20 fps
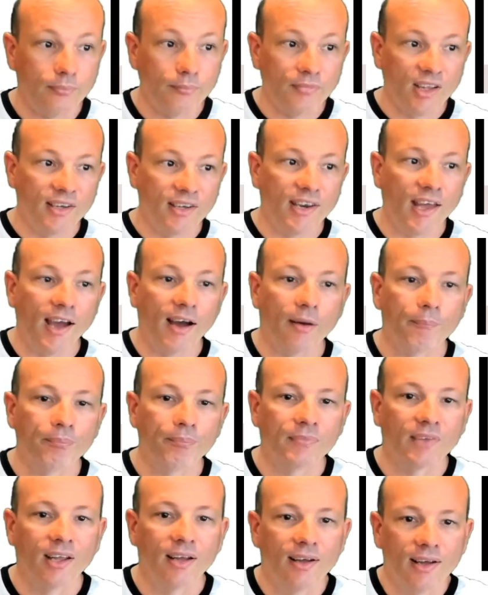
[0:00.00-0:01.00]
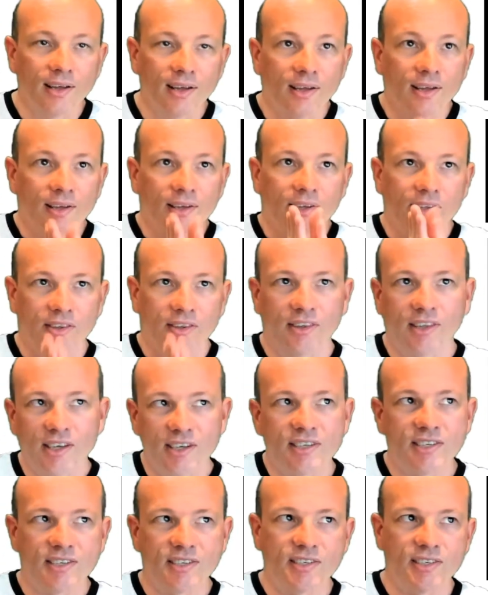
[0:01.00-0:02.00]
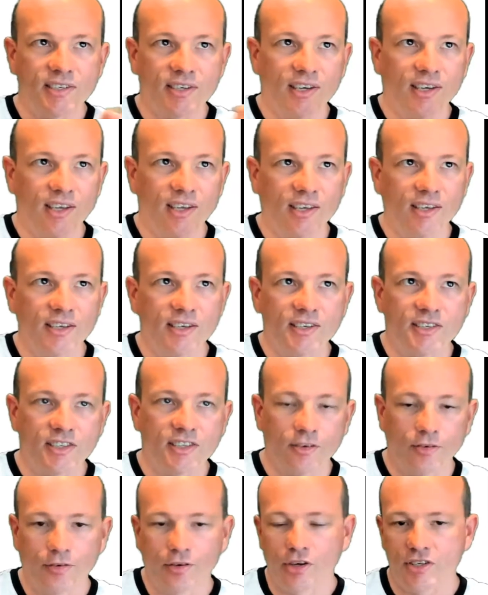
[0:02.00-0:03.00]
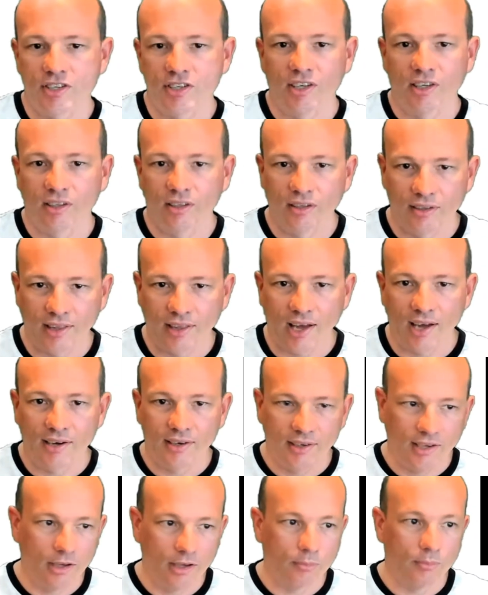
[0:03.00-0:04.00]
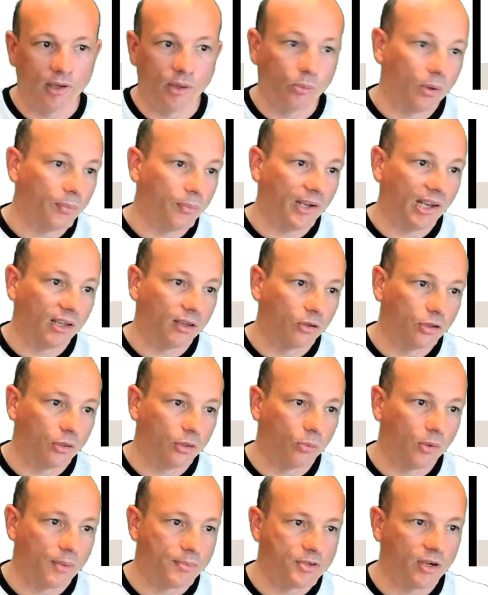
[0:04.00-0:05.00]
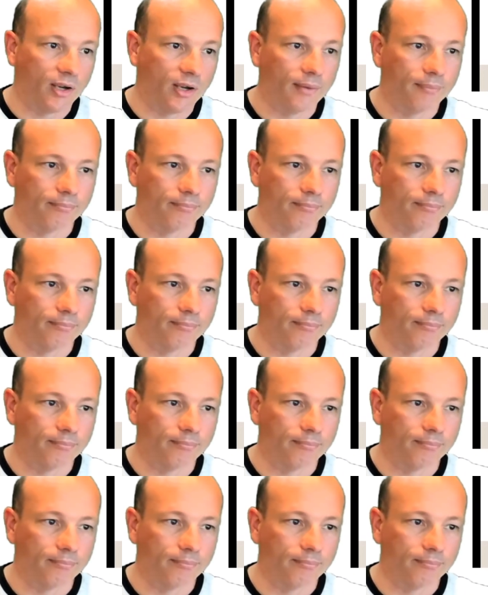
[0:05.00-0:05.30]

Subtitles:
Now, this is the first thing that hit me when we had a look at the website.